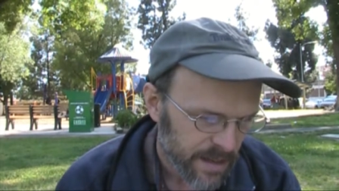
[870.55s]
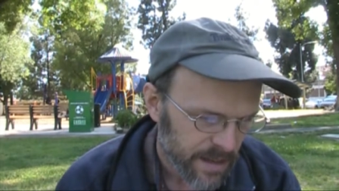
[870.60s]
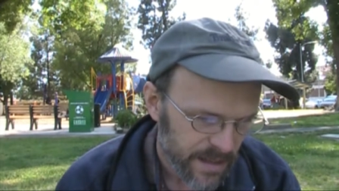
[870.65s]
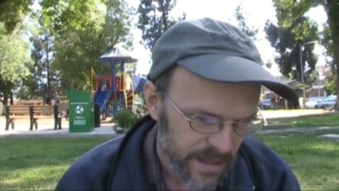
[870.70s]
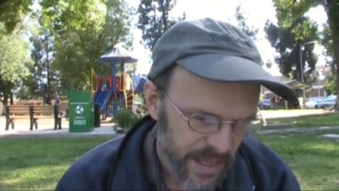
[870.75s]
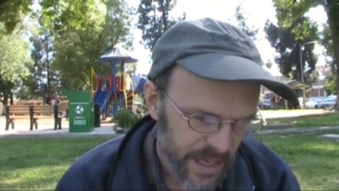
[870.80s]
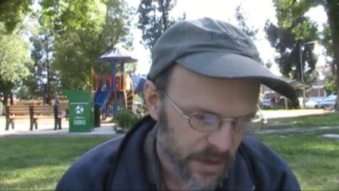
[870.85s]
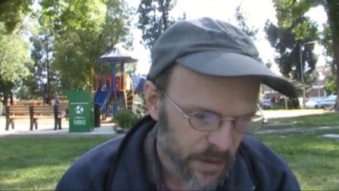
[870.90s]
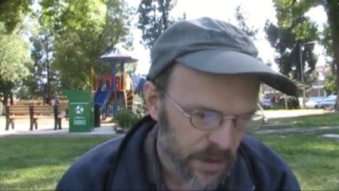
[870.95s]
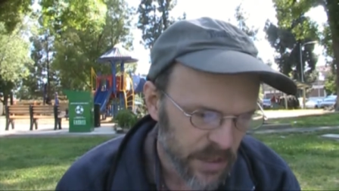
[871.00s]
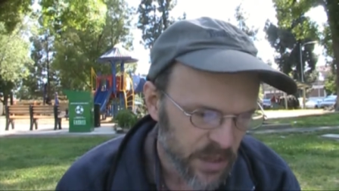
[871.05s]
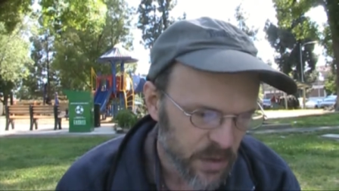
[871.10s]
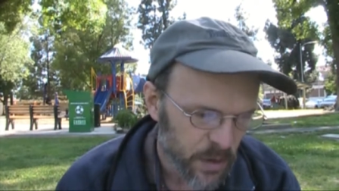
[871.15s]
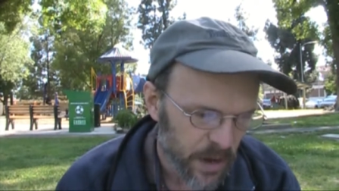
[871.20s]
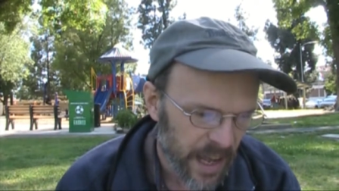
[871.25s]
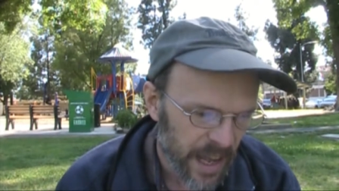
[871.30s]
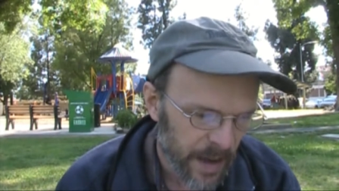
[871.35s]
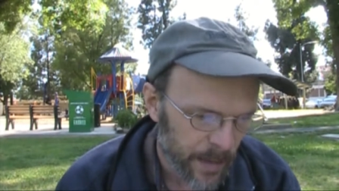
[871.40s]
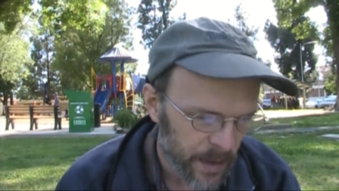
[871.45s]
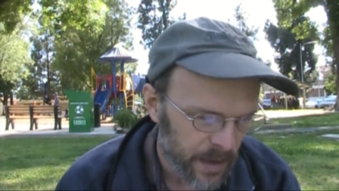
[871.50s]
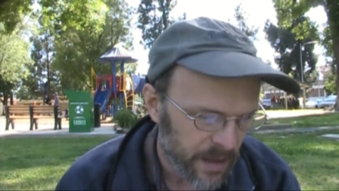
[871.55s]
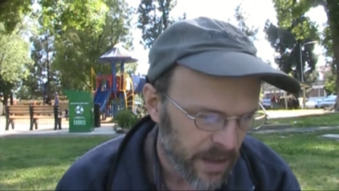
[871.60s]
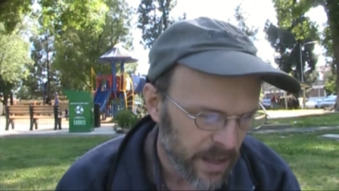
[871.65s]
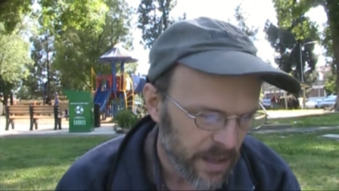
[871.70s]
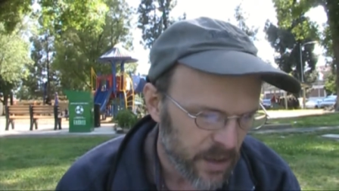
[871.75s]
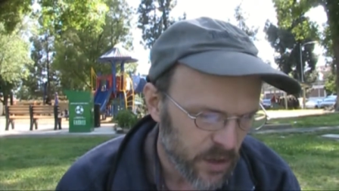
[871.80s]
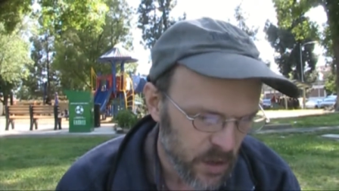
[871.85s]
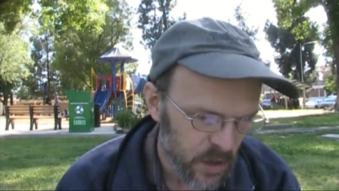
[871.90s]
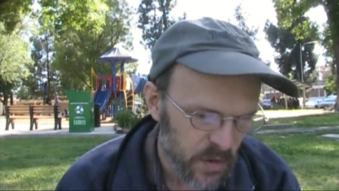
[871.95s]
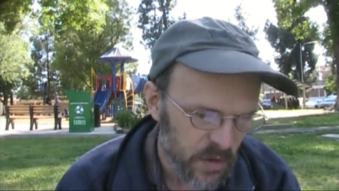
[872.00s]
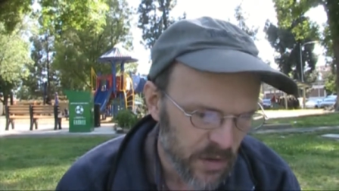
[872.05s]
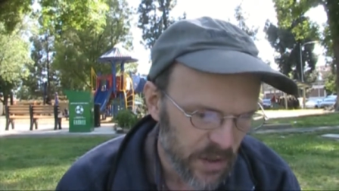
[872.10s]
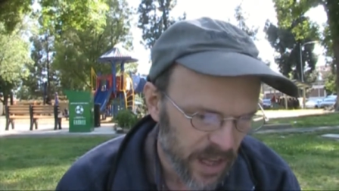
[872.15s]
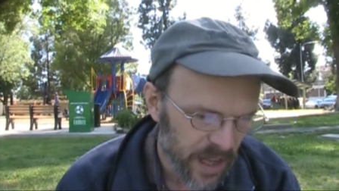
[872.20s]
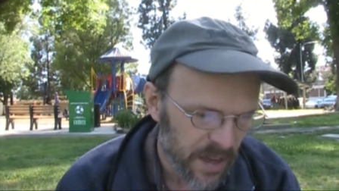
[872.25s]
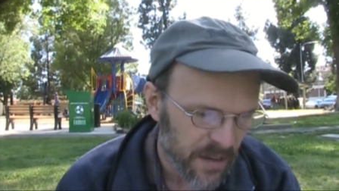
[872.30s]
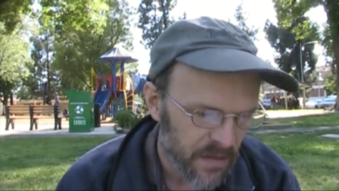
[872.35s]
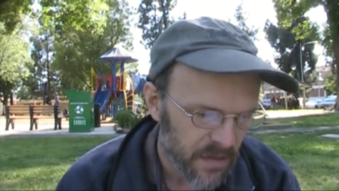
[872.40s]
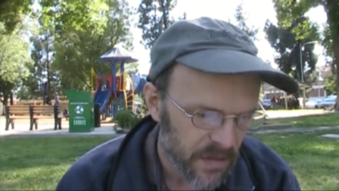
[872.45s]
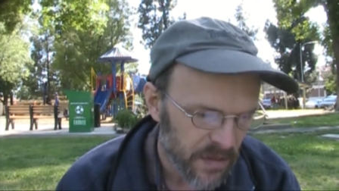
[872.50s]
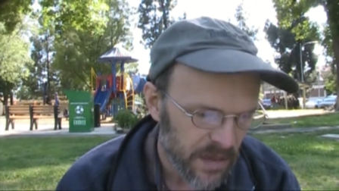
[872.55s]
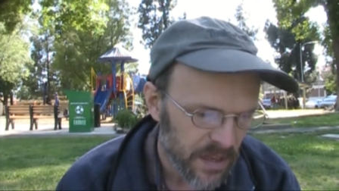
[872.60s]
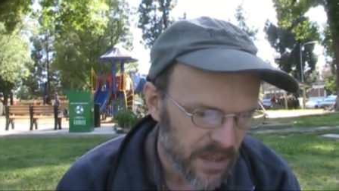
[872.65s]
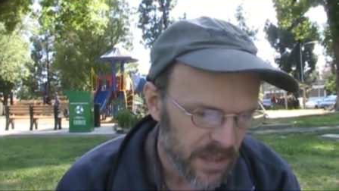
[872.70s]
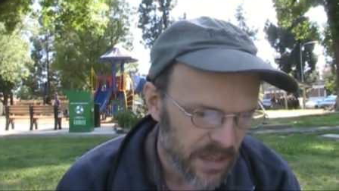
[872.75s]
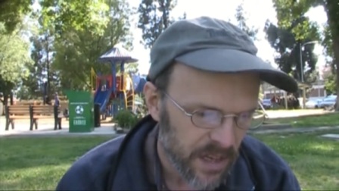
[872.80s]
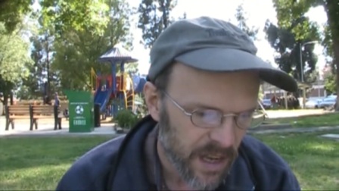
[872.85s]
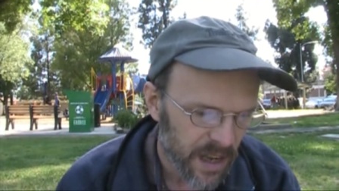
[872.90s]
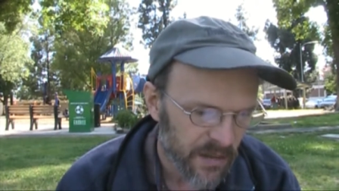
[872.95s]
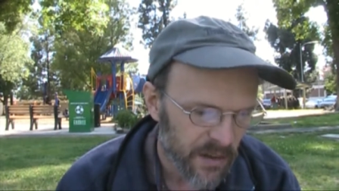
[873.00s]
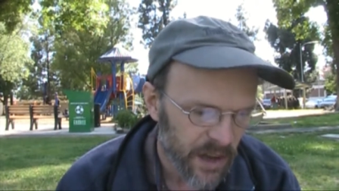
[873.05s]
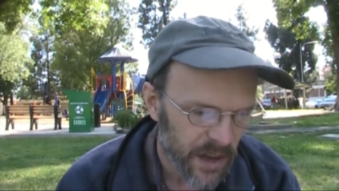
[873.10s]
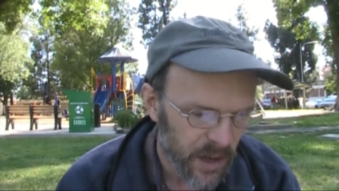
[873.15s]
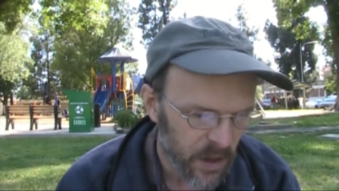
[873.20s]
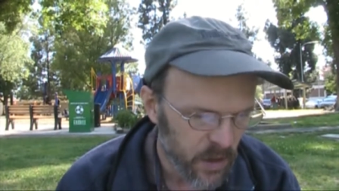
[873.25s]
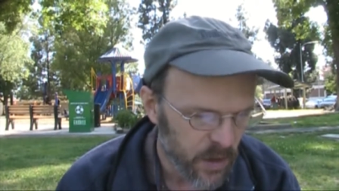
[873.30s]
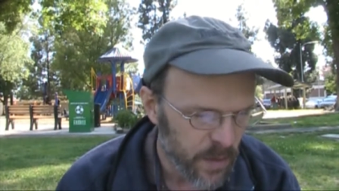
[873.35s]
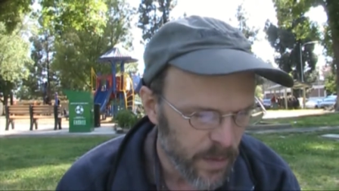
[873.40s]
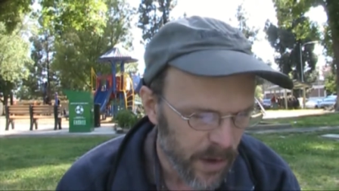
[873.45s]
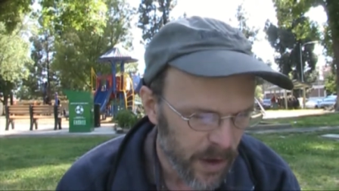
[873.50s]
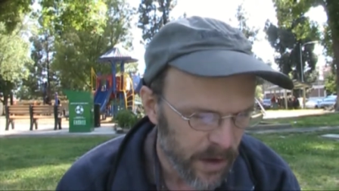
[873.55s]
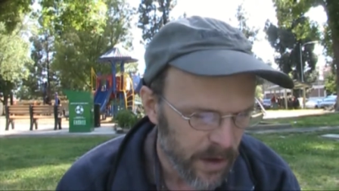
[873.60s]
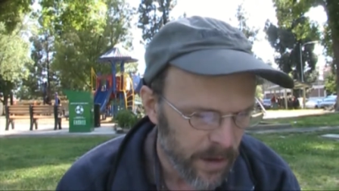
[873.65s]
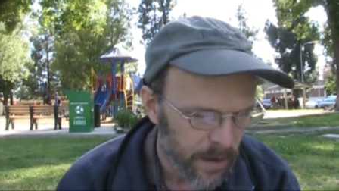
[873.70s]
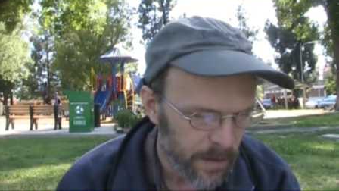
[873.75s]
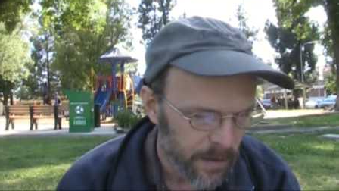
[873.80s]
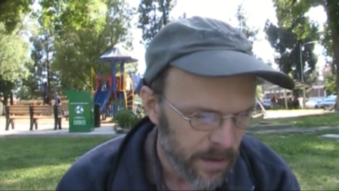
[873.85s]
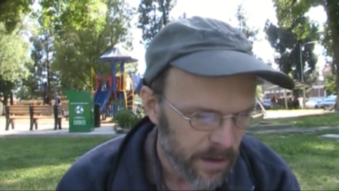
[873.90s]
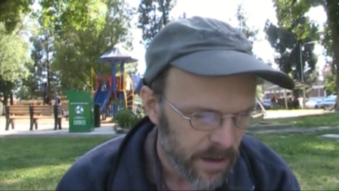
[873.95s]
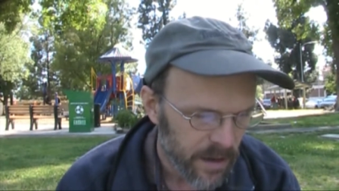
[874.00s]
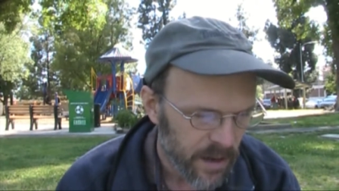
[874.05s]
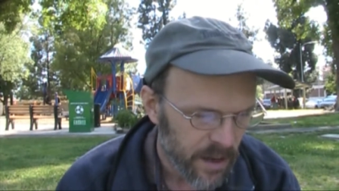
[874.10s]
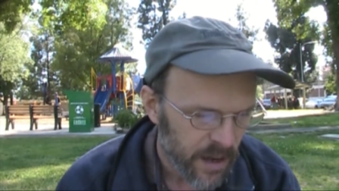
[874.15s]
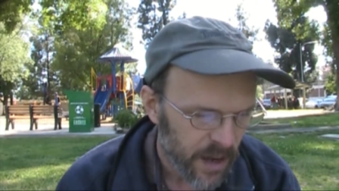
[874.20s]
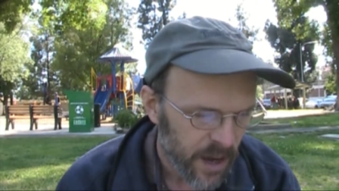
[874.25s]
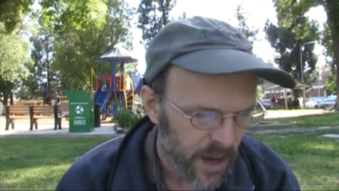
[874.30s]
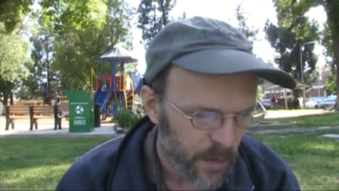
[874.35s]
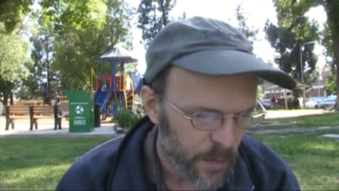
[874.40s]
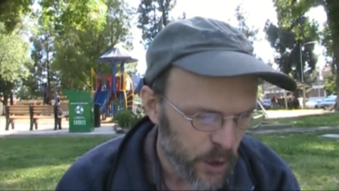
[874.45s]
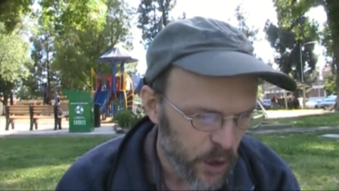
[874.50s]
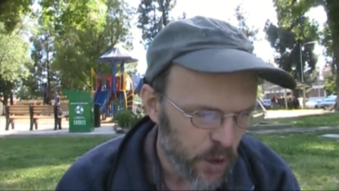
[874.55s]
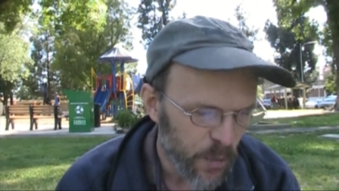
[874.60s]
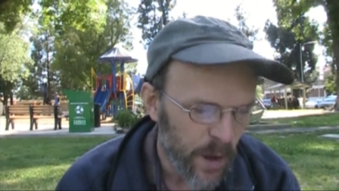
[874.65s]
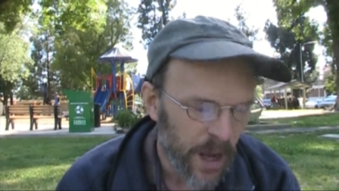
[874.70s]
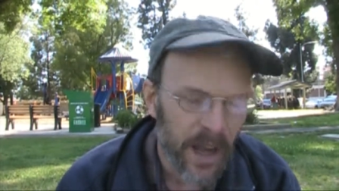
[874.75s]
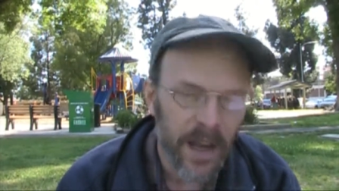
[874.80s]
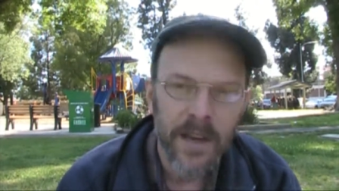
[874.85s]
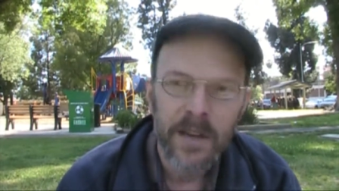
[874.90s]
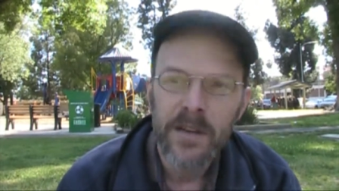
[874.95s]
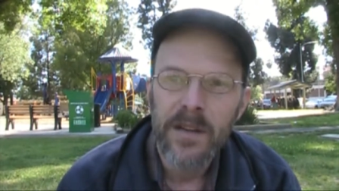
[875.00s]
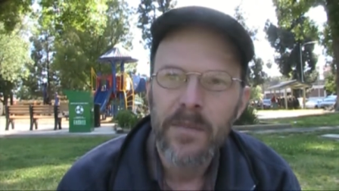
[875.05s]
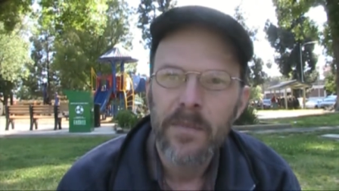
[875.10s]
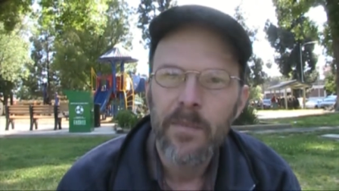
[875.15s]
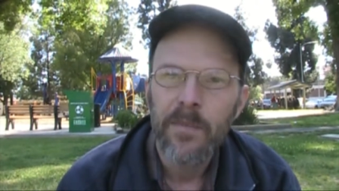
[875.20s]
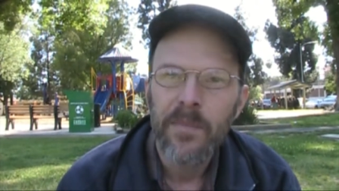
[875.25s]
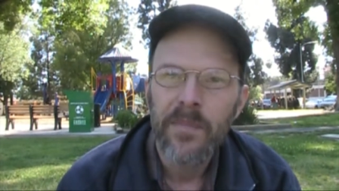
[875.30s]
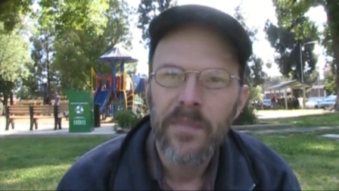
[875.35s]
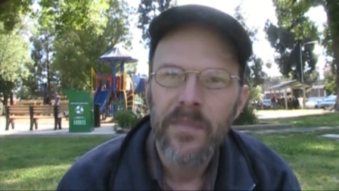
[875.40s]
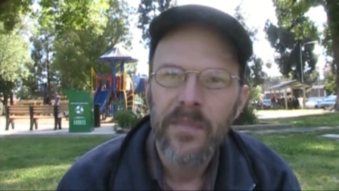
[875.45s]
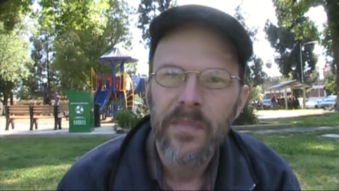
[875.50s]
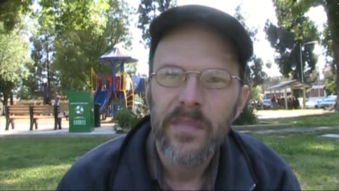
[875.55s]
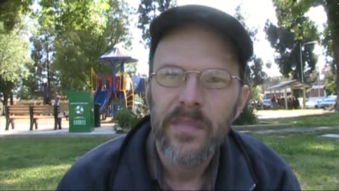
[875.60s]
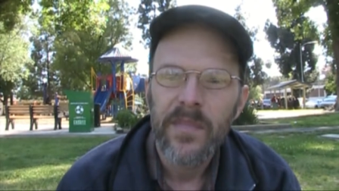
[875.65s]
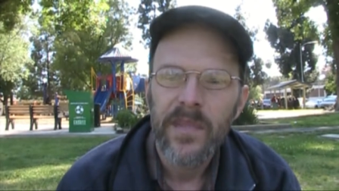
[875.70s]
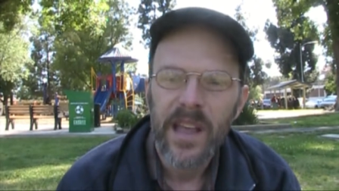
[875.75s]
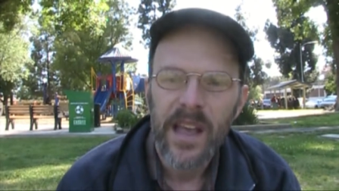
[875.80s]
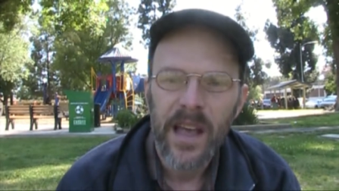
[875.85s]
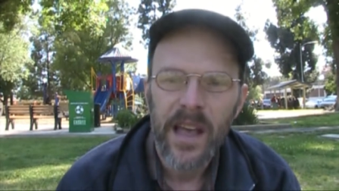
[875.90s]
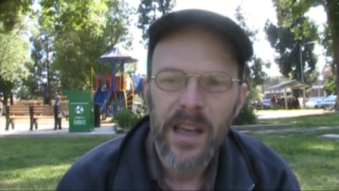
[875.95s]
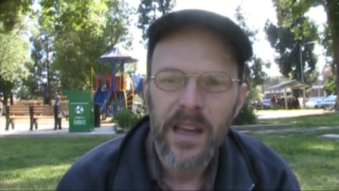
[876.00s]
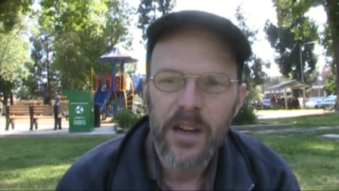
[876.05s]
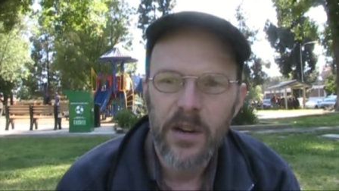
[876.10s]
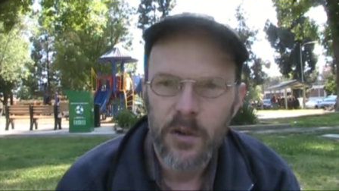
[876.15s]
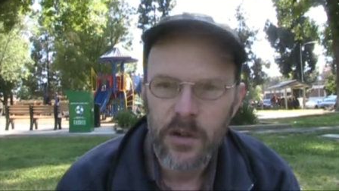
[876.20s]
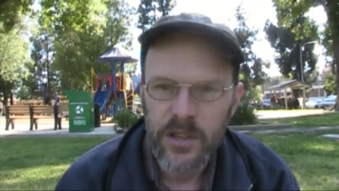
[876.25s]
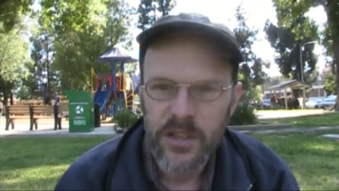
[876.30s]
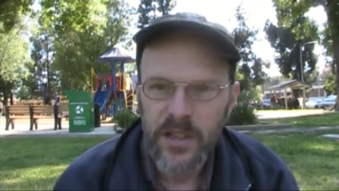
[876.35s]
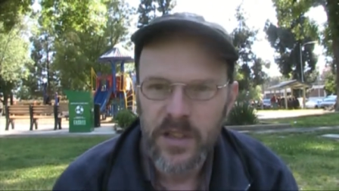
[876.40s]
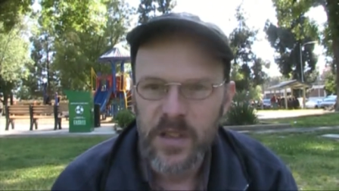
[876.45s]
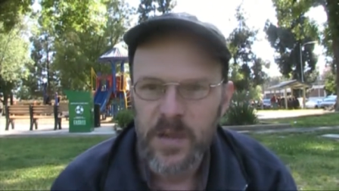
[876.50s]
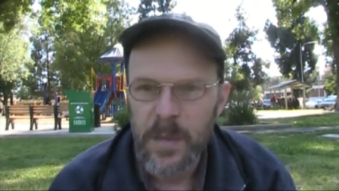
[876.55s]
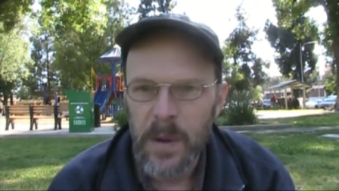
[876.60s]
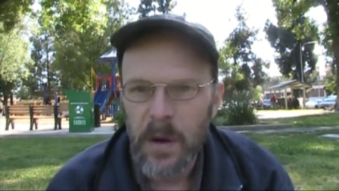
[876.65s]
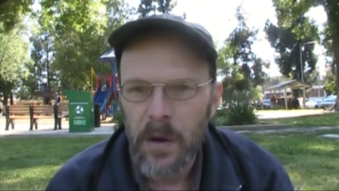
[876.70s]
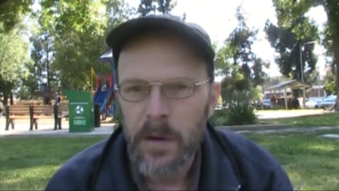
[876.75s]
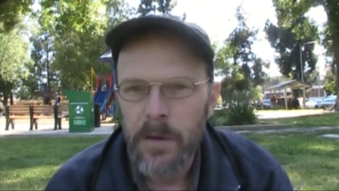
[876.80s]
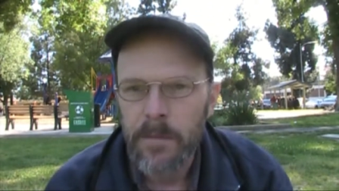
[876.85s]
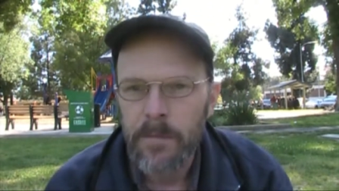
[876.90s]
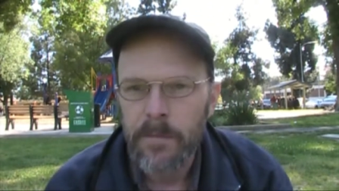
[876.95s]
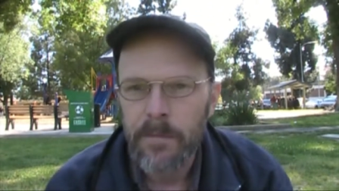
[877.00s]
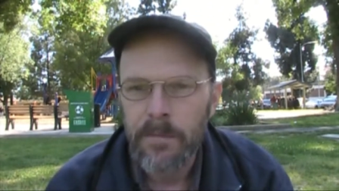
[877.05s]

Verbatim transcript: The secret to a happy and useful life is to have a healthy body, a pure mind, and a Christian spirit.